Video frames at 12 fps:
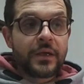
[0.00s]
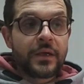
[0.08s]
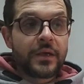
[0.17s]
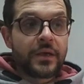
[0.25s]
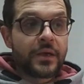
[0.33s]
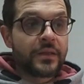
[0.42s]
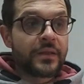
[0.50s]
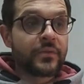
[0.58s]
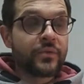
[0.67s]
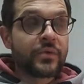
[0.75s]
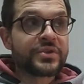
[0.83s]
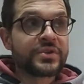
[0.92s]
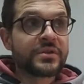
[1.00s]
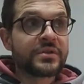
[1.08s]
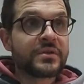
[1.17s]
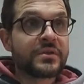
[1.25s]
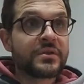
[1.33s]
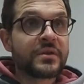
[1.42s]
and that was
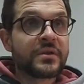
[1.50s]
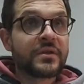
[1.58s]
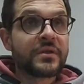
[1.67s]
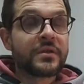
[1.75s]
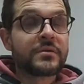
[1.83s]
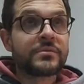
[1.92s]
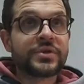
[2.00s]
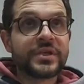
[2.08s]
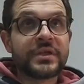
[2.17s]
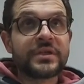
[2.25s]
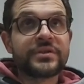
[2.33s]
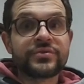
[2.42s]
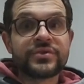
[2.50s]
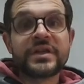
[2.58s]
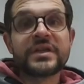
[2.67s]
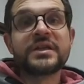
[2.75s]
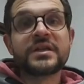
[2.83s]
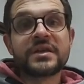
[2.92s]
a really
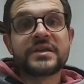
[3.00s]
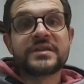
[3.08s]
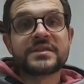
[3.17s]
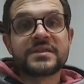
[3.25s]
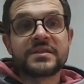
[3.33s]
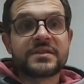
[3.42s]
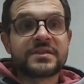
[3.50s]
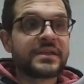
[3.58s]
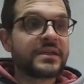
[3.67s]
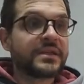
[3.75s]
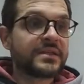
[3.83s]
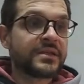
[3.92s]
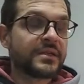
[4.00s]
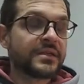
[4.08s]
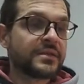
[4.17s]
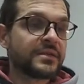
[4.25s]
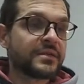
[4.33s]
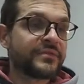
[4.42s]
nice Selle Italia,
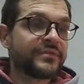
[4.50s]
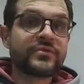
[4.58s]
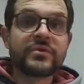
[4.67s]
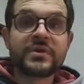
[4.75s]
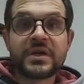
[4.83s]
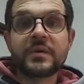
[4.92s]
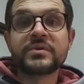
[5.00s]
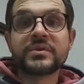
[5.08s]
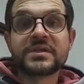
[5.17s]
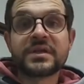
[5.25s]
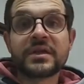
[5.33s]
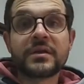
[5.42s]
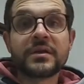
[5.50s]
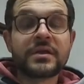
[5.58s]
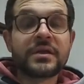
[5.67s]
a full carbon saddle,